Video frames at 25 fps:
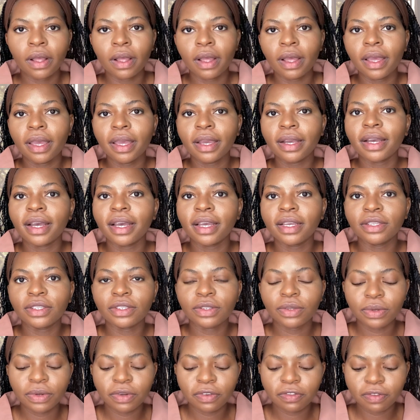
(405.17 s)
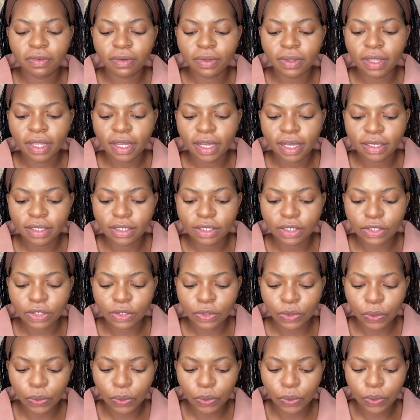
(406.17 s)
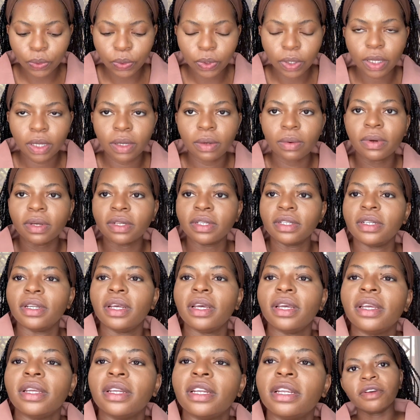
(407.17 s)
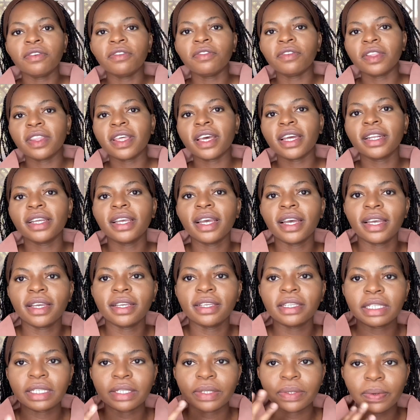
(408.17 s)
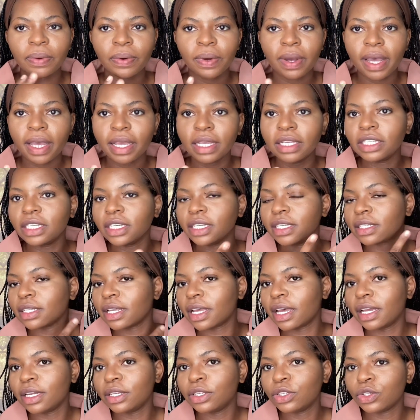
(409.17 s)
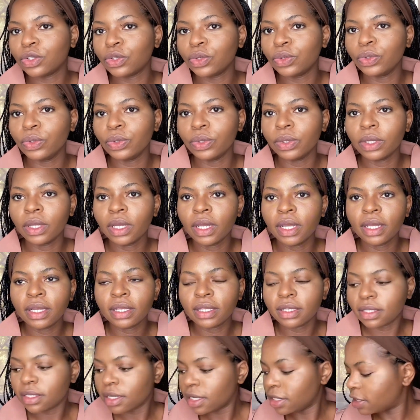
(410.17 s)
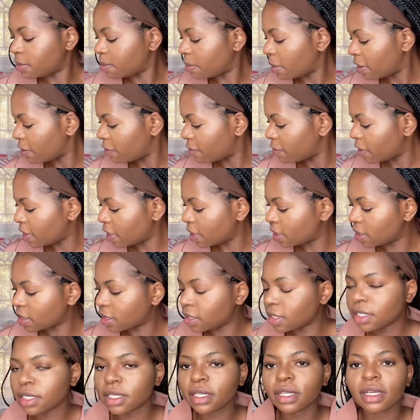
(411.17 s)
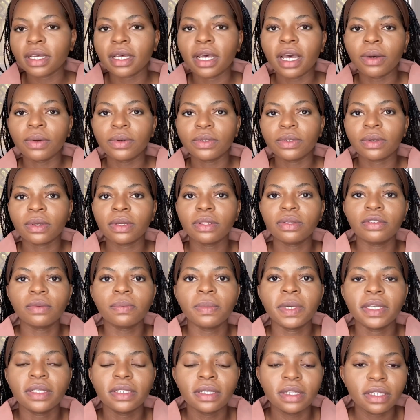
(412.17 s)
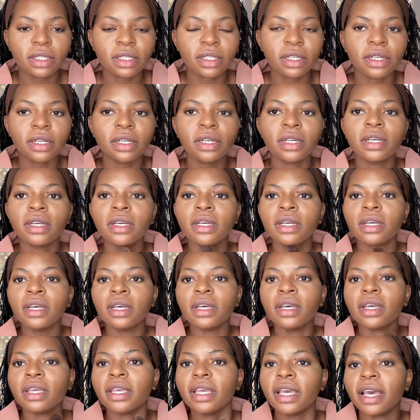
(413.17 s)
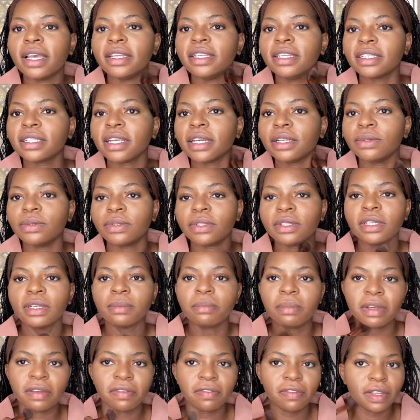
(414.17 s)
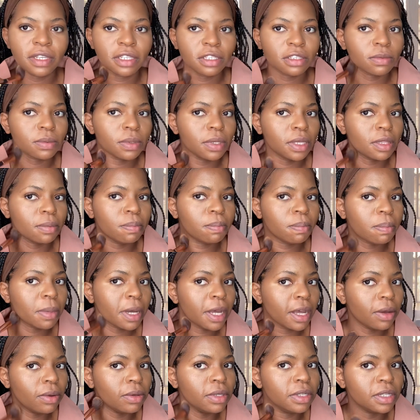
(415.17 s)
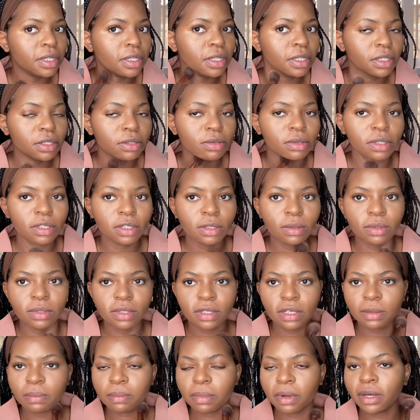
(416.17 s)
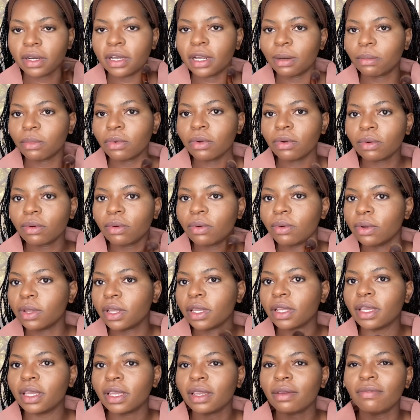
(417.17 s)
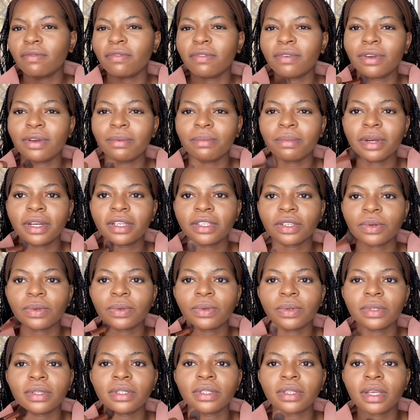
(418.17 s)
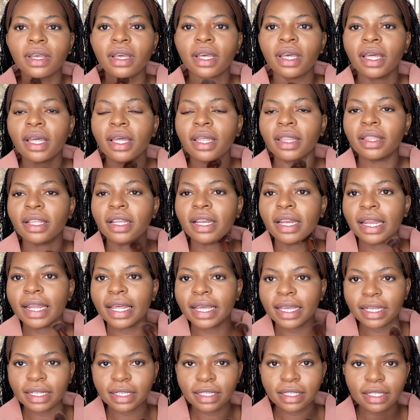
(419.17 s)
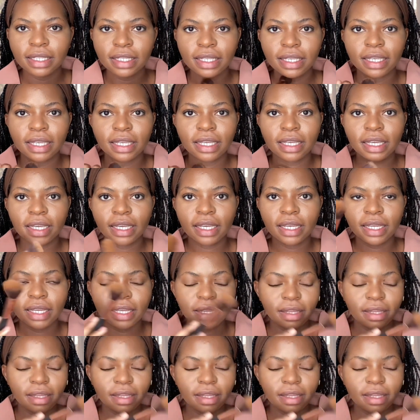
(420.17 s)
Hey guys, sorry for that. So what did I end up for that, guys? So I just had to set my face. I was talking to my sister. Yeah, I just had to set my face with powder, translucent powder. I'm not going in very much because the lighting